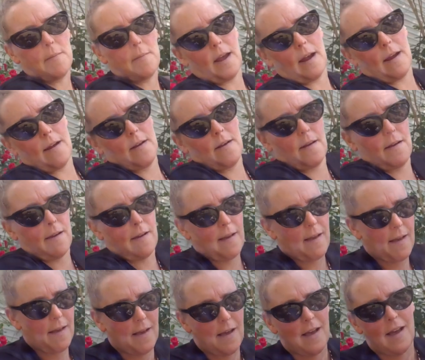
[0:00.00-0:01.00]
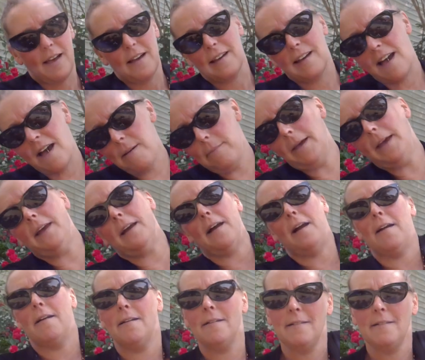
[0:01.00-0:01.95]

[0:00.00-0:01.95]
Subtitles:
here. Come here.